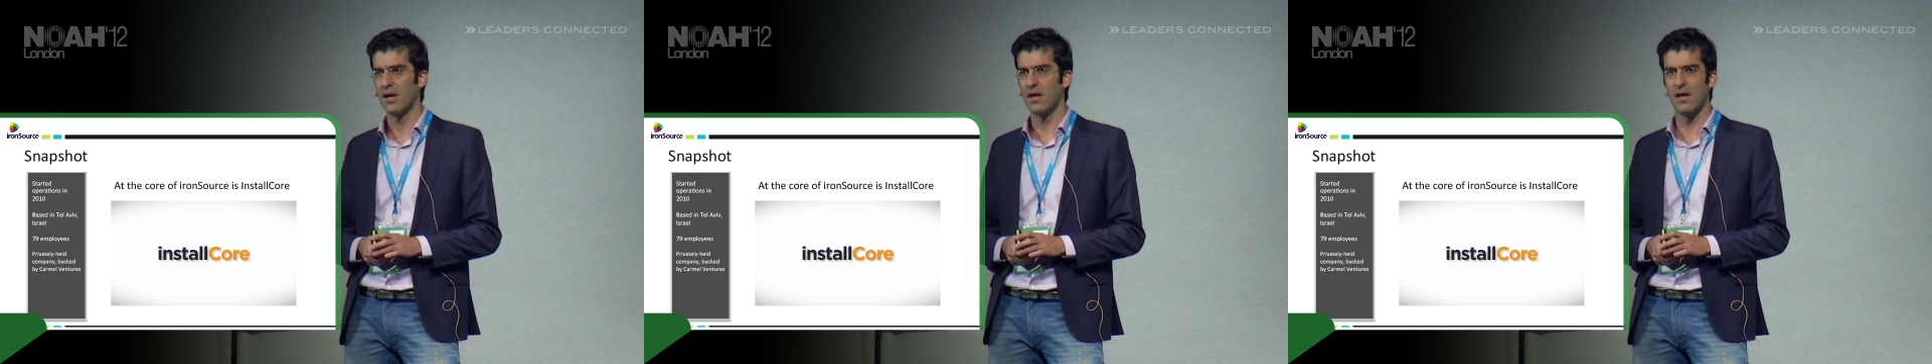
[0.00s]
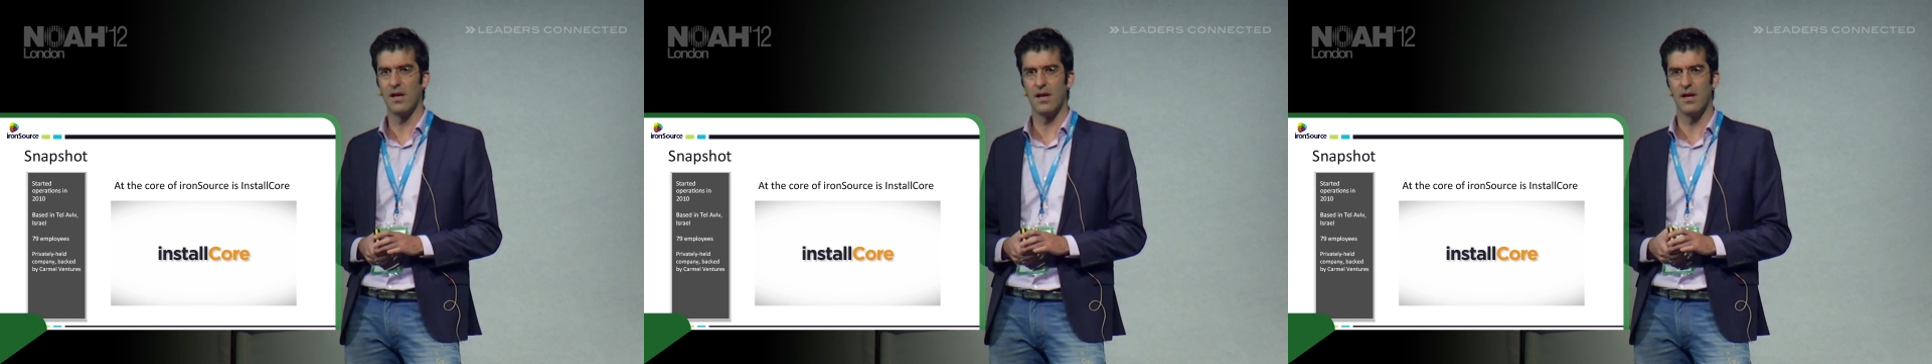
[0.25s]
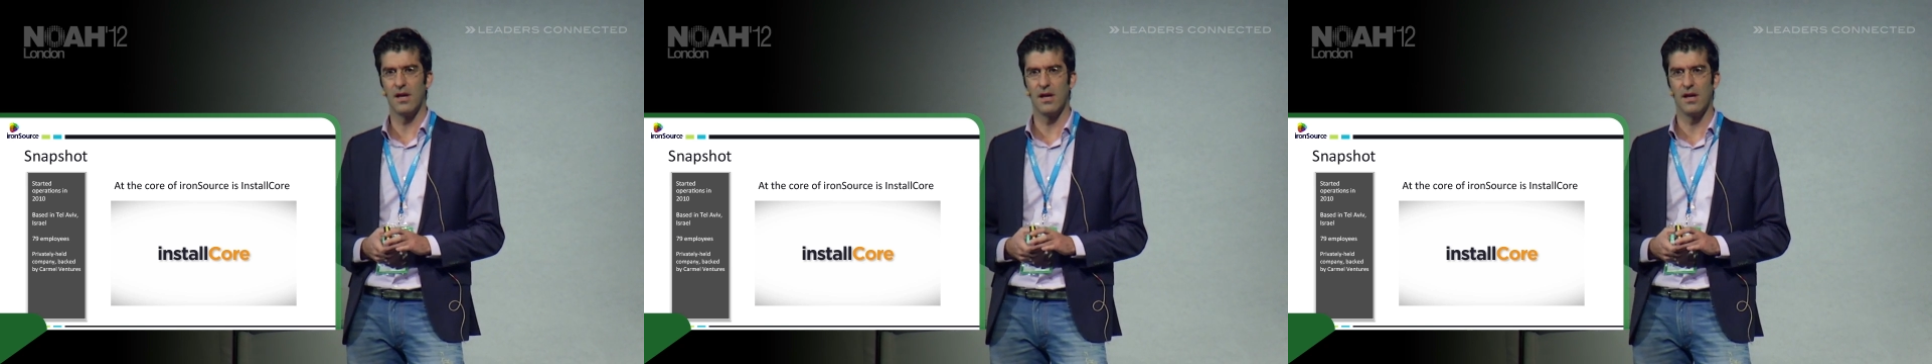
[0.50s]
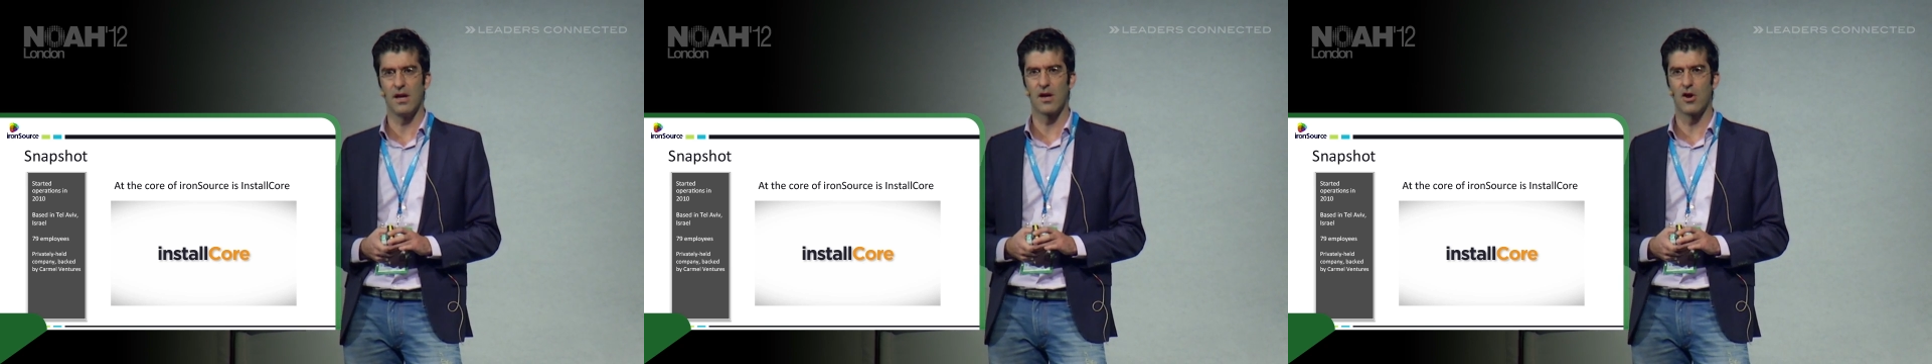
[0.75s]

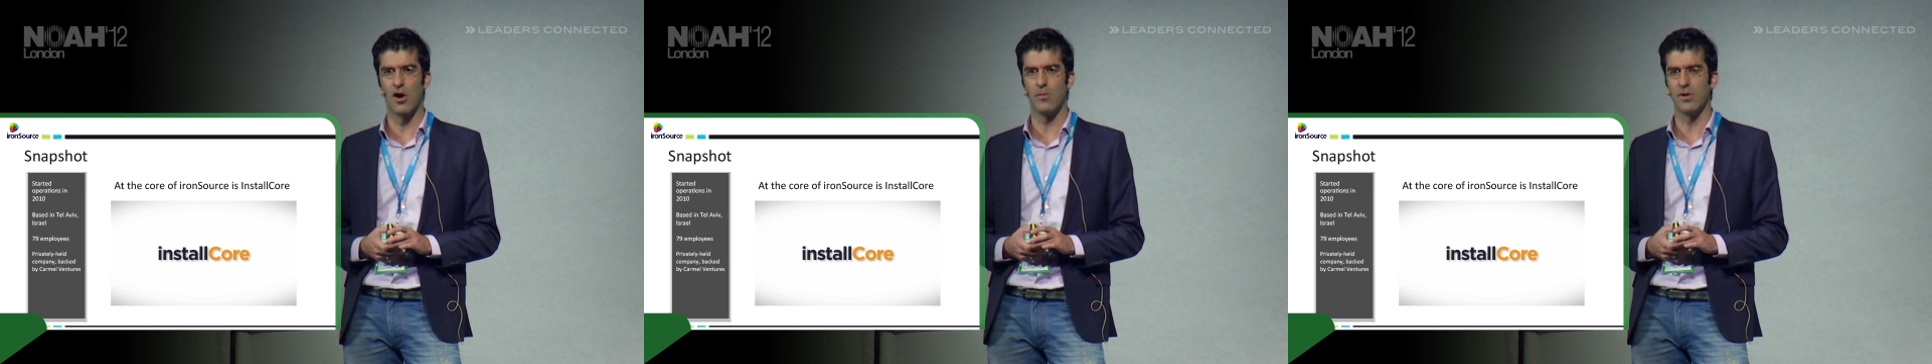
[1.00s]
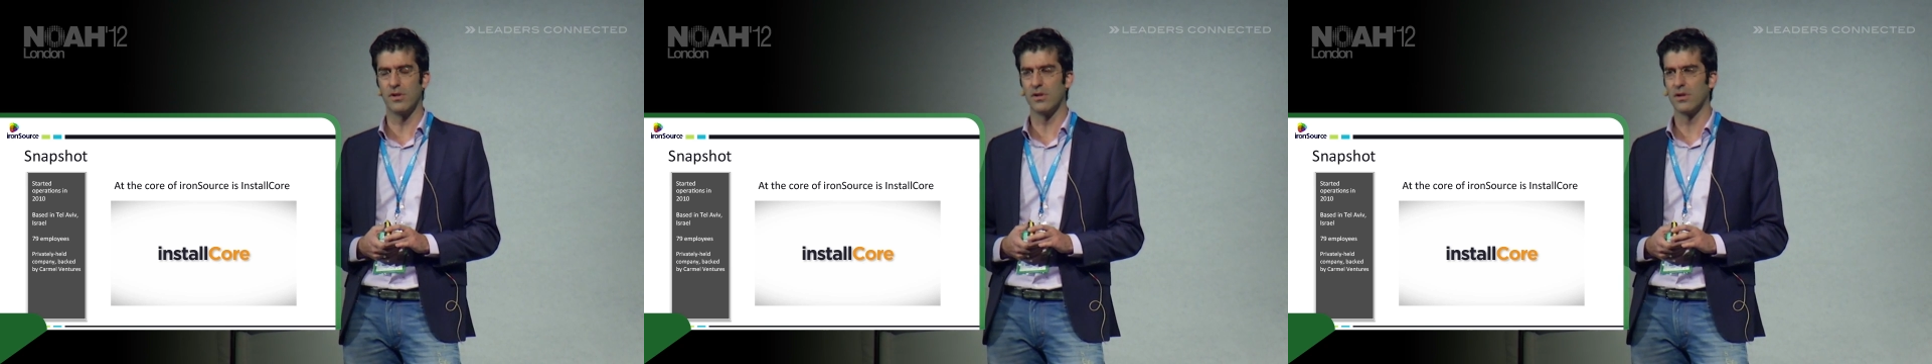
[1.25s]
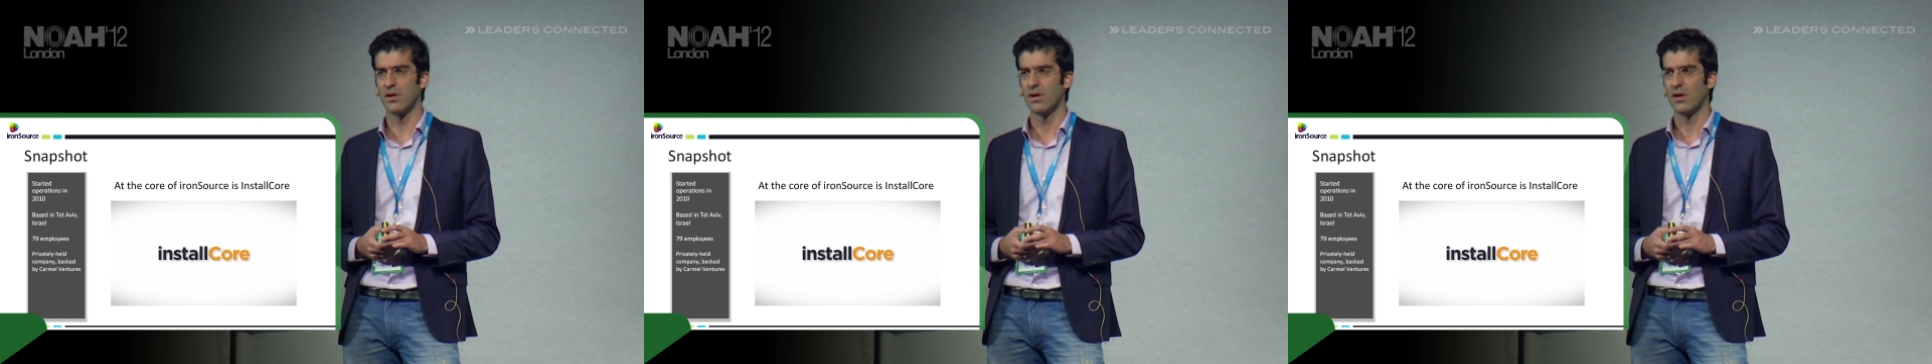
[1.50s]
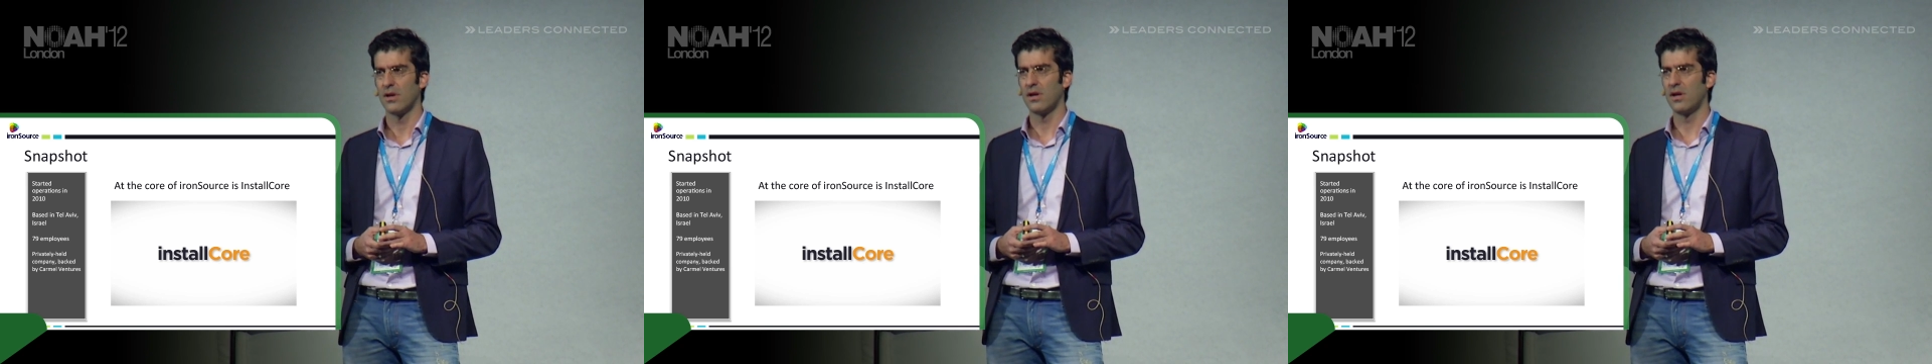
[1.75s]
a common
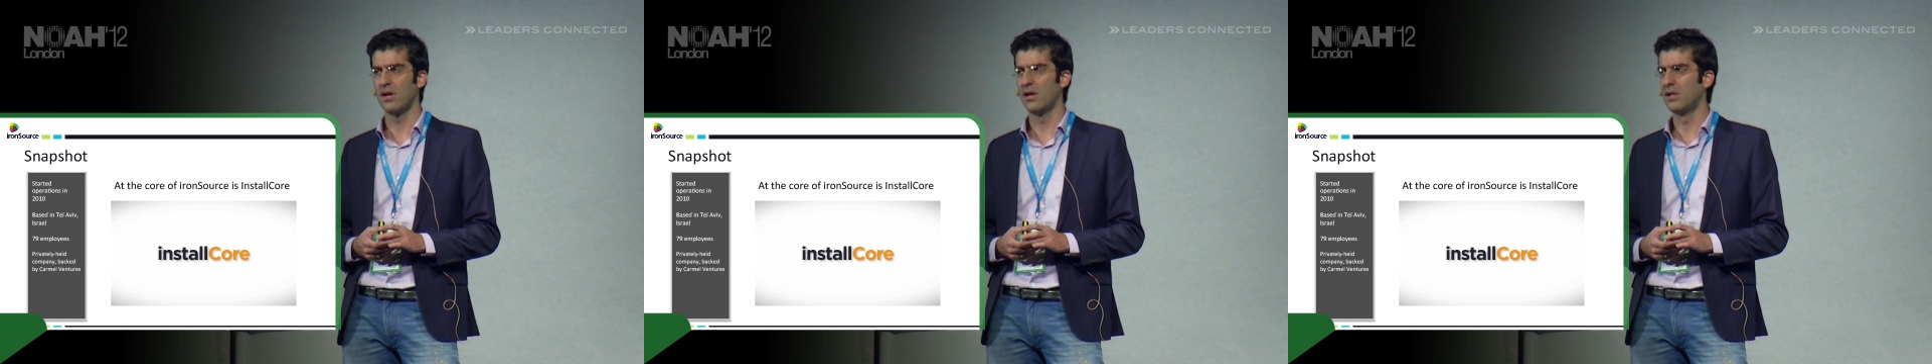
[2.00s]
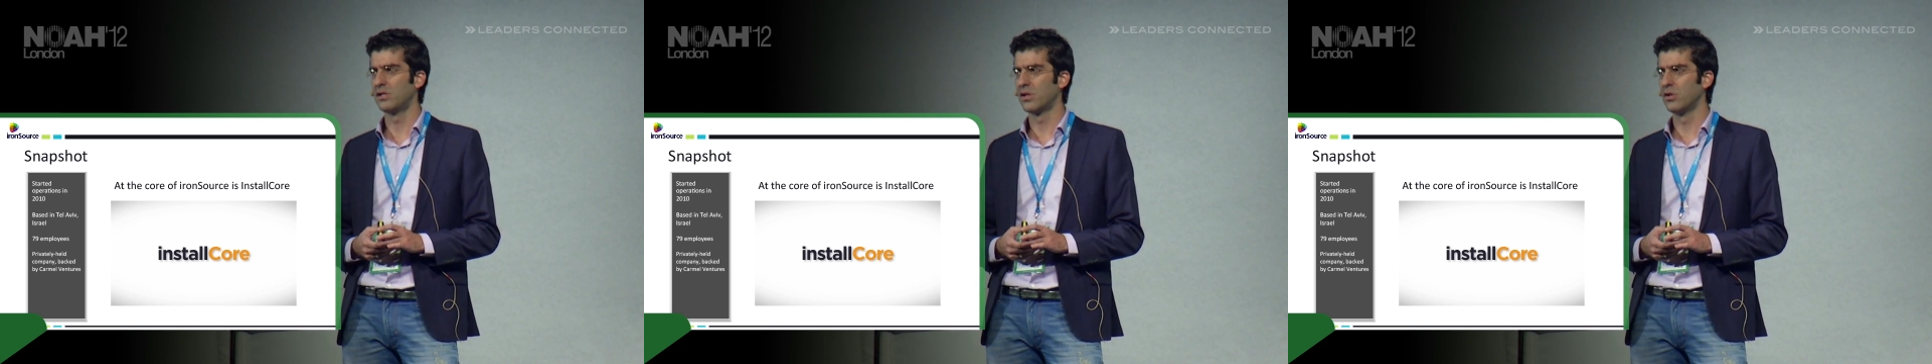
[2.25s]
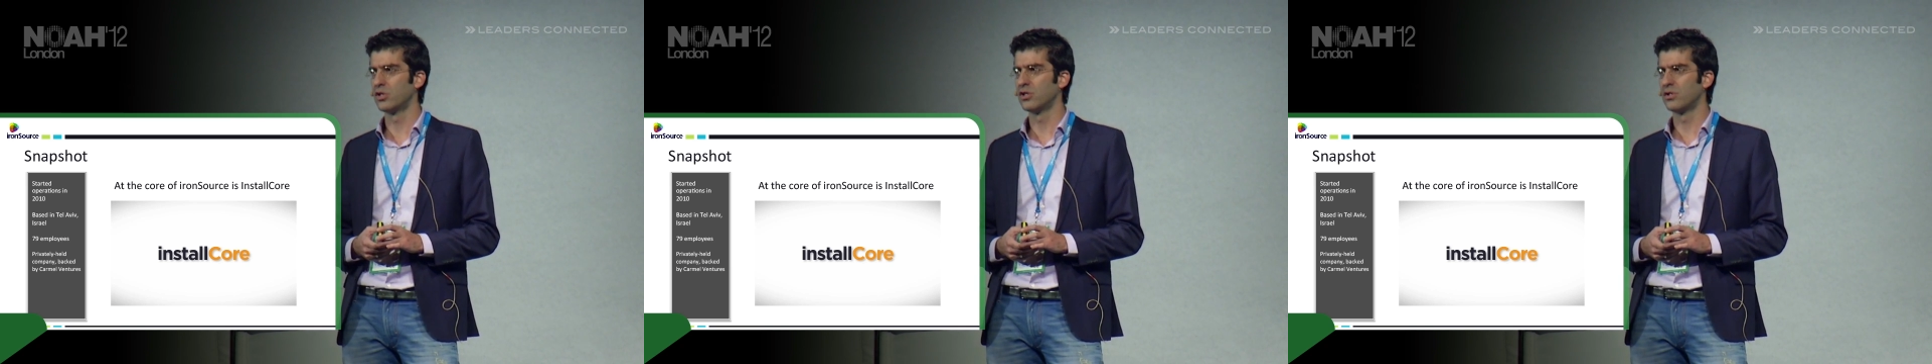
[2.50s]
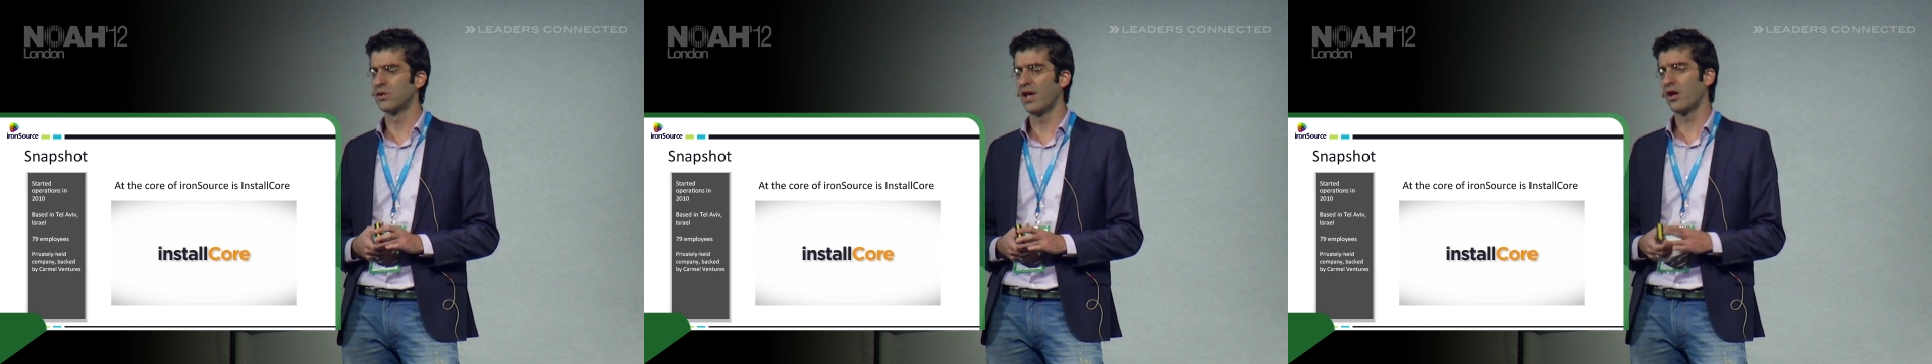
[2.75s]

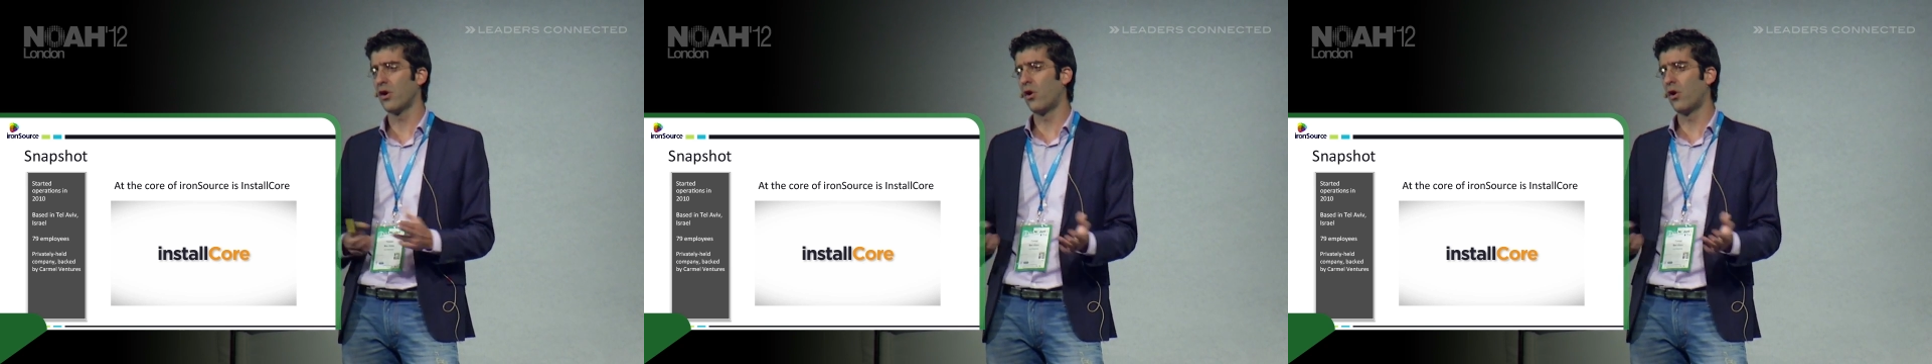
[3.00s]
solution today.